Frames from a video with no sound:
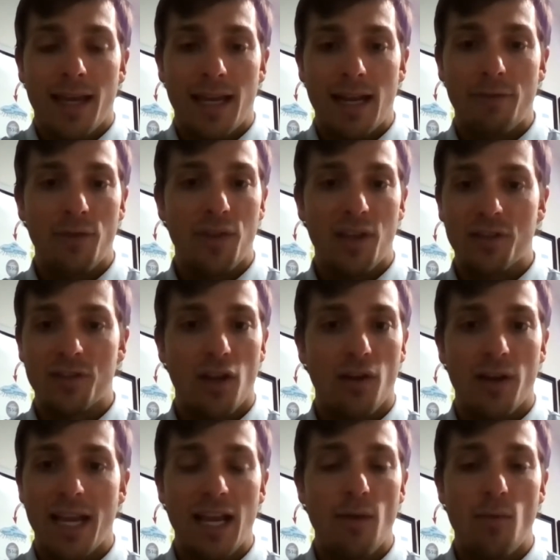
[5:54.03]
and everything's all
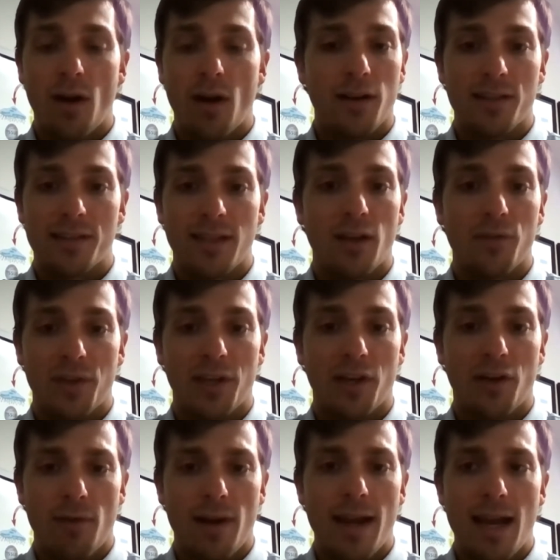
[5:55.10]
mm-hmm. haywire and it sounds like
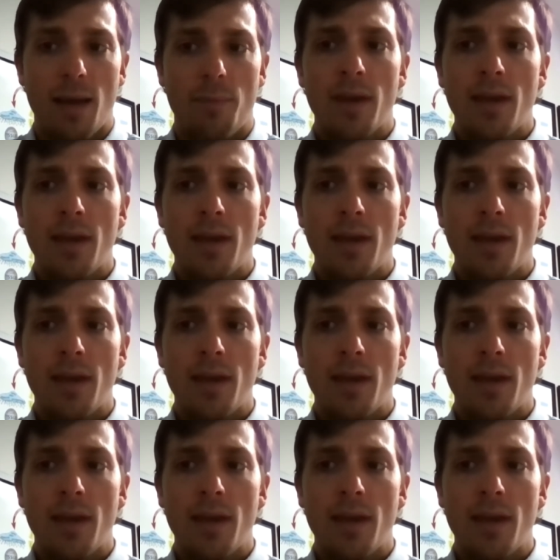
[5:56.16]
crap.